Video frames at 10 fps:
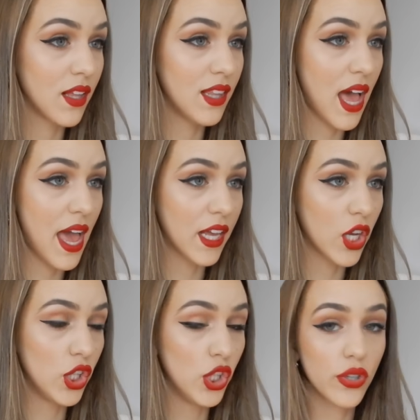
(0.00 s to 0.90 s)

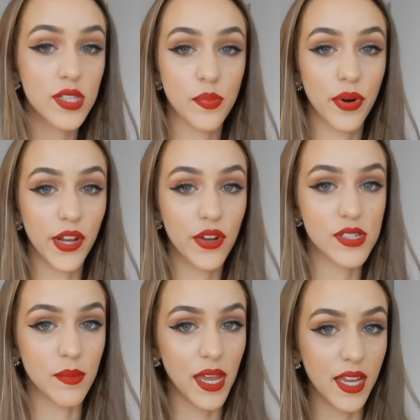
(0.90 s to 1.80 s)
like, looks pretty
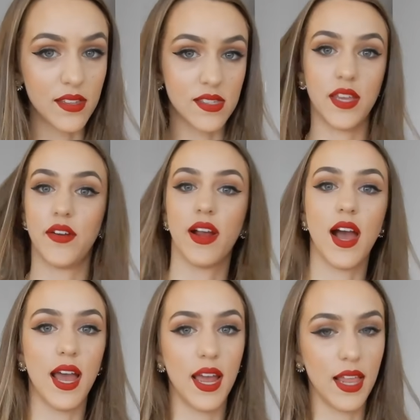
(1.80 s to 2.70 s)
good to me considering
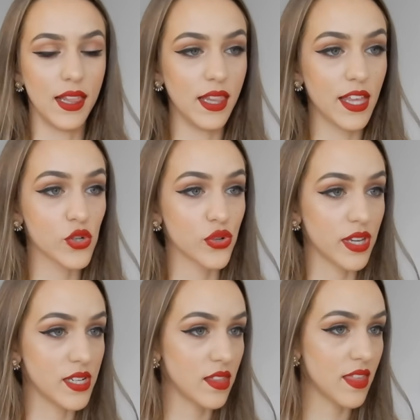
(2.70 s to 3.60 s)
I
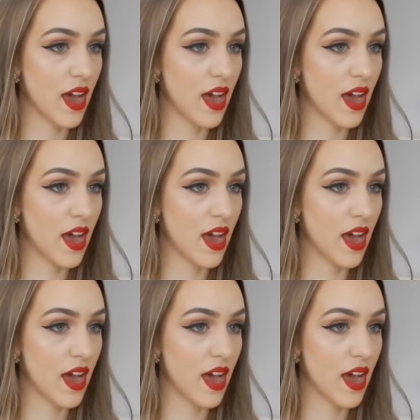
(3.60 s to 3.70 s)
literally did